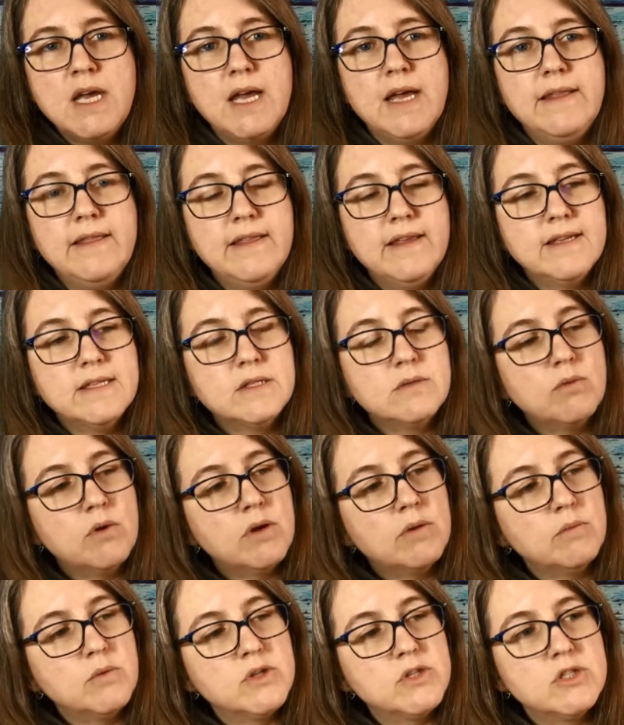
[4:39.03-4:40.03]
And this
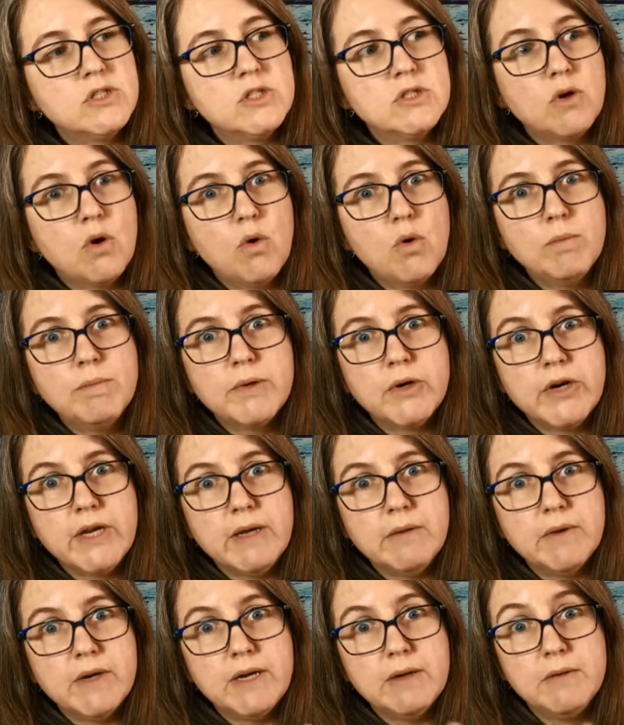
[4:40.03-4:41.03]
one was so
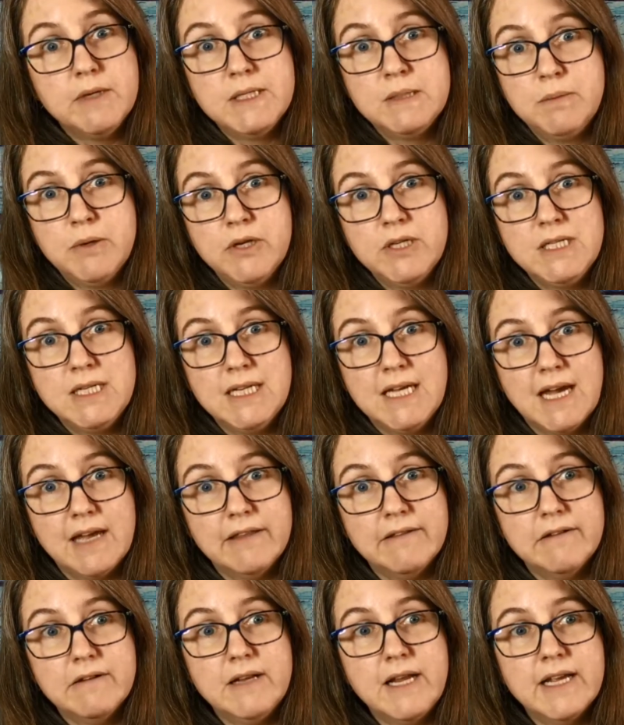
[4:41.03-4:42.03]
pretty when it was put
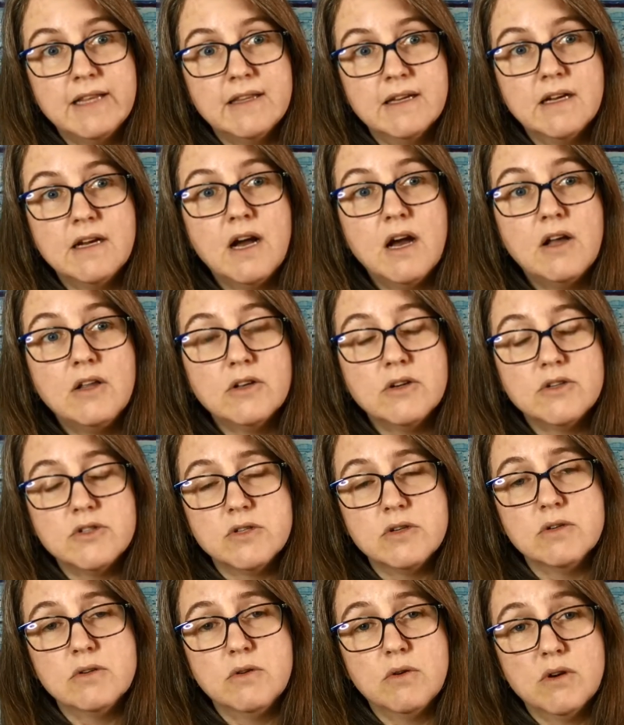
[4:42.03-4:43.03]
together. Like the
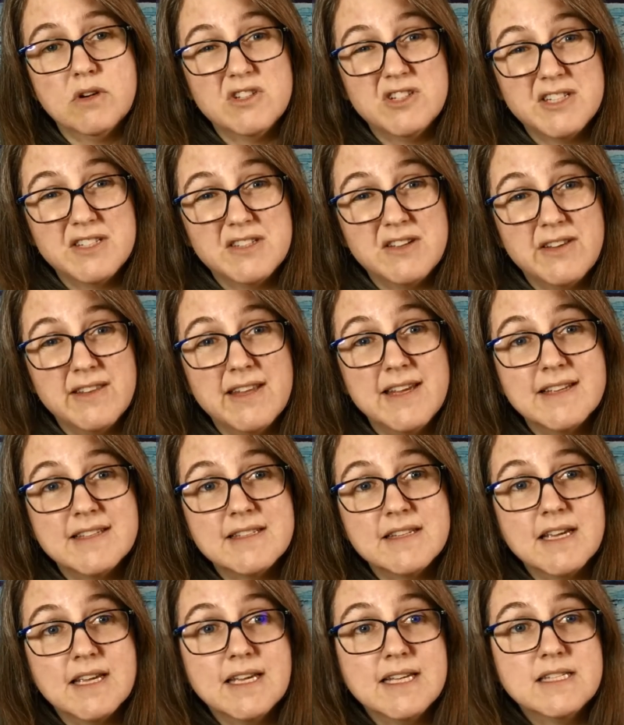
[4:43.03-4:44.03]
colors are gorgeous on
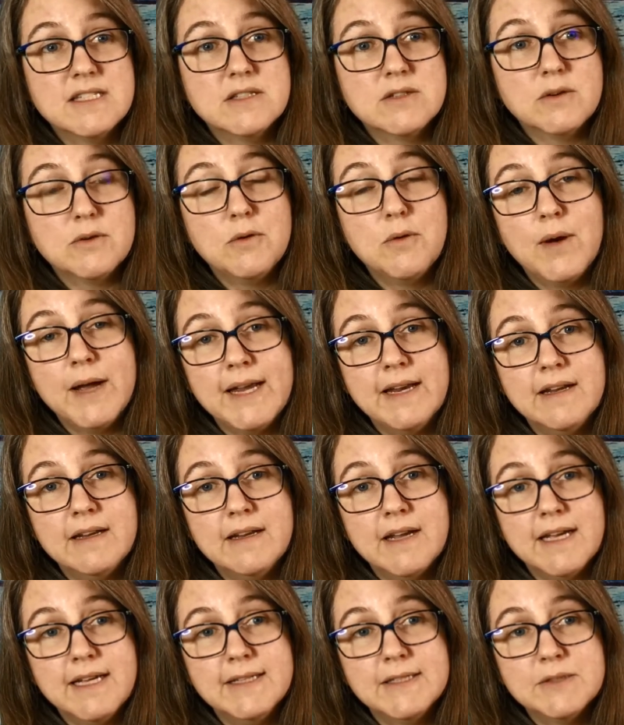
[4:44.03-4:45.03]
this. Like it's quite a
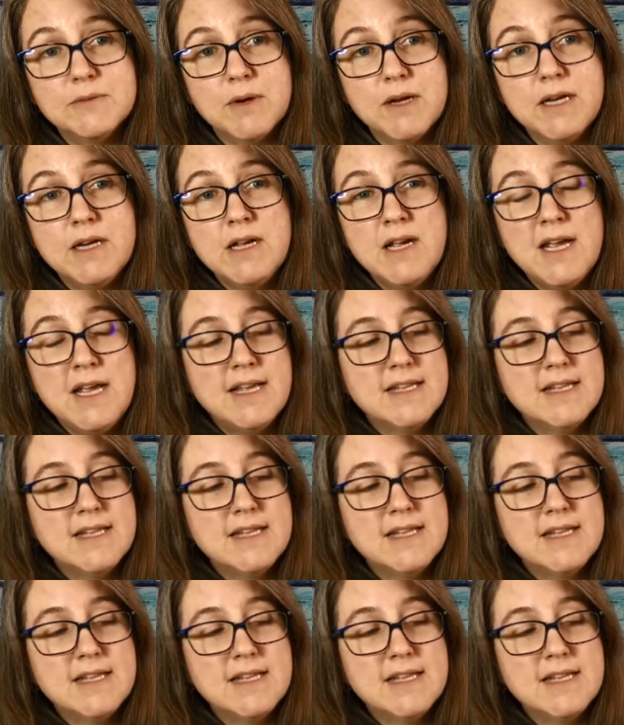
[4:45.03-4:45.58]
nice one.